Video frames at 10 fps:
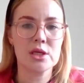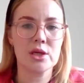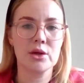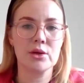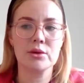
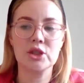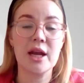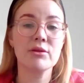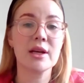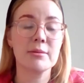to
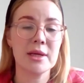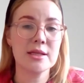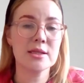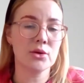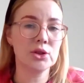generally be
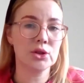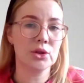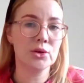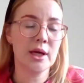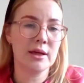
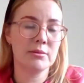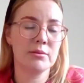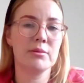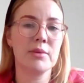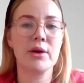social, and
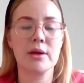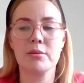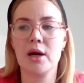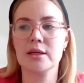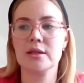bearing in
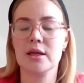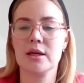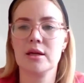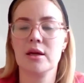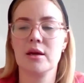mind
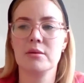that